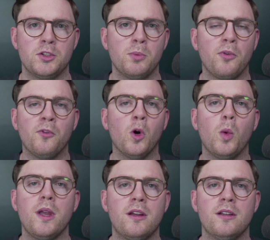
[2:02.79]
So
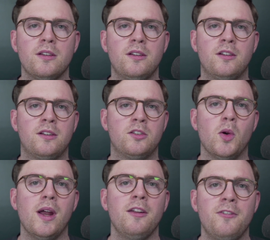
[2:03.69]
before we can
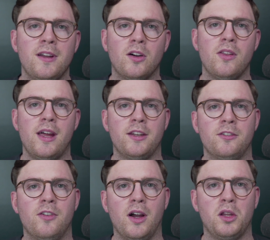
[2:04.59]
do anything on that
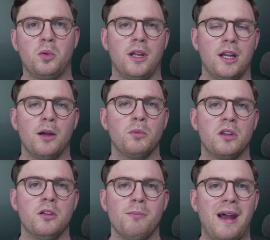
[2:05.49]
device when it comes to